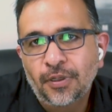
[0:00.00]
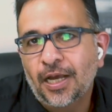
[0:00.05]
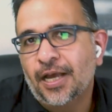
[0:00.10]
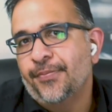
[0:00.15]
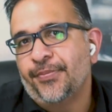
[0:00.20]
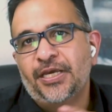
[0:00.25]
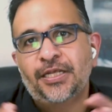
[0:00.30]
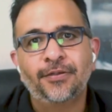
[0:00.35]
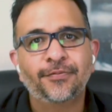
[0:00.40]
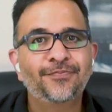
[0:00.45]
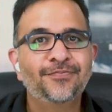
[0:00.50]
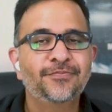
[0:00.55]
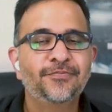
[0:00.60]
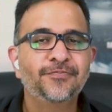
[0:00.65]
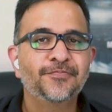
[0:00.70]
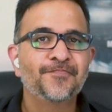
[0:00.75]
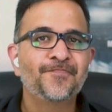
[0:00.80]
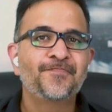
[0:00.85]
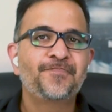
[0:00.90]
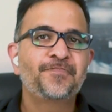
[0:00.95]
I mean,
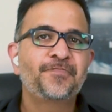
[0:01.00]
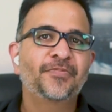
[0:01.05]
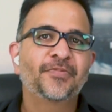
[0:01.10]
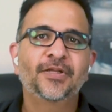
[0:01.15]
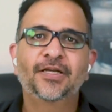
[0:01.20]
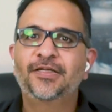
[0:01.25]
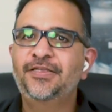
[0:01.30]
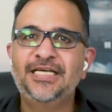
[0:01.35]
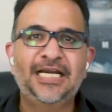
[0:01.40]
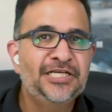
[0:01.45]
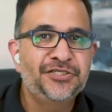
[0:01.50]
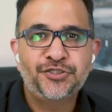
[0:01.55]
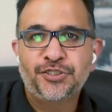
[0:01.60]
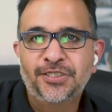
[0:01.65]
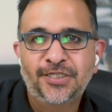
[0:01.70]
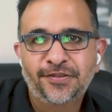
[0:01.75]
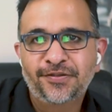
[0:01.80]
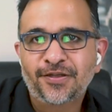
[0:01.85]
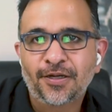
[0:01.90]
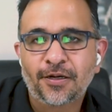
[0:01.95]
the
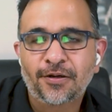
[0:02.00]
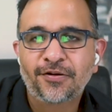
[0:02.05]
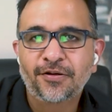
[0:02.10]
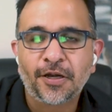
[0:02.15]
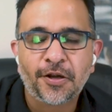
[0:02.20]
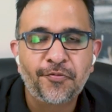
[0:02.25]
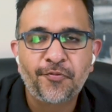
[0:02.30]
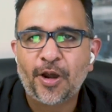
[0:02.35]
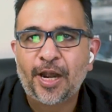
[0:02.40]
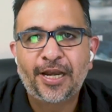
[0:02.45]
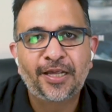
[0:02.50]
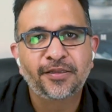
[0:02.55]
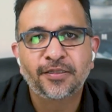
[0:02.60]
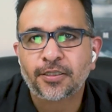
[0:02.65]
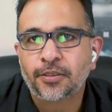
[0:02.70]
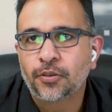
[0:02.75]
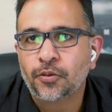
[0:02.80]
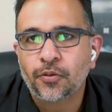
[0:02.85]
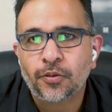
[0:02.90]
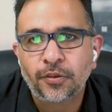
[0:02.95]
engineers are writing
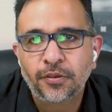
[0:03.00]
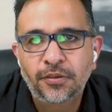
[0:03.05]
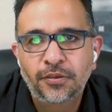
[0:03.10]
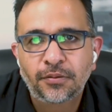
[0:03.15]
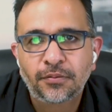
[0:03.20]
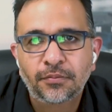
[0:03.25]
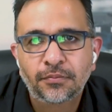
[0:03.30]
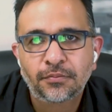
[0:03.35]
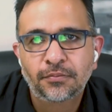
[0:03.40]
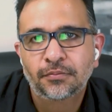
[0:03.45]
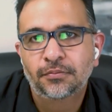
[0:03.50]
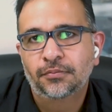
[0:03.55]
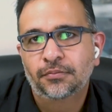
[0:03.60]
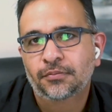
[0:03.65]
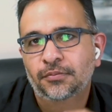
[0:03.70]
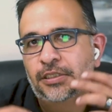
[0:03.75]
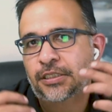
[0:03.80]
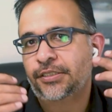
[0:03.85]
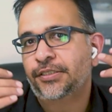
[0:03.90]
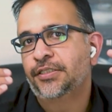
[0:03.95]
the code,
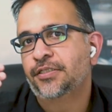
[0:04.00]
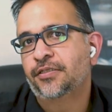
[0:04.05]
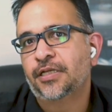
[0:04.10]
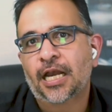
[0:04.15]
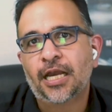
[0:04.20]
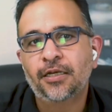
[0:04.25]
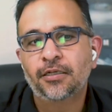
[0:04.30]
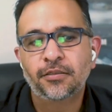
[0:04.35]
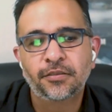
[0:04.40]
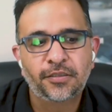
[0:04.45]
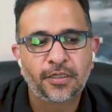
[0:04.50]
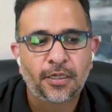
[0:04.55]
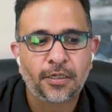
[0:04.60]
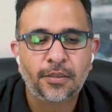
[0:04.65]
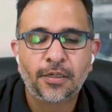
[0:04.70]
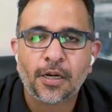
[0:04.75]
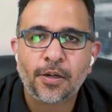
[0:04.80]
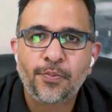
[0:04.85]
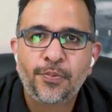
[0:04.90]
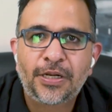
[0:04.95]
the designers
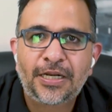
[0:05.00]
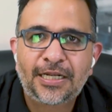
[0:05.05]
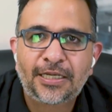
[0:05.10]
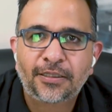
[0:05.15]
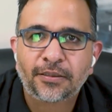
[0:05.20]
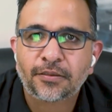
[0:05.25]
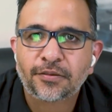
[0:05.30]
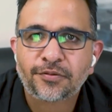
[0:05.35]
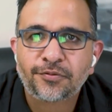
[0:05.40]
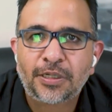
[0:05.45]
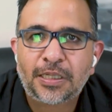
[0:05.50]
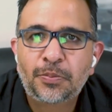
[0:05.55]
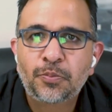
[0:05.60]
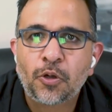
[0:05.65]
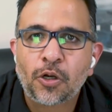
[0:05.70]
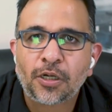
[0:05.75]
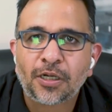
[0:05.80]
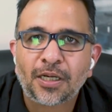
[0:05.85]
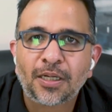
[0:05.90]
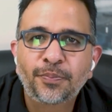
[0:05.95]
are building the screen
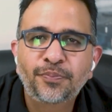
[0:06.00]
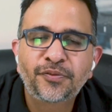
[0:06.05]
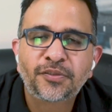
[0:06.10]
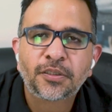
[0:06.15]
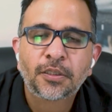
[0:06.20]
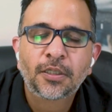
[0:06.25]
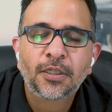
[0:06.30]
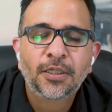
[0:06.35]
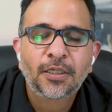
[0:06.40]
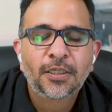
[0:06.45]
mockups.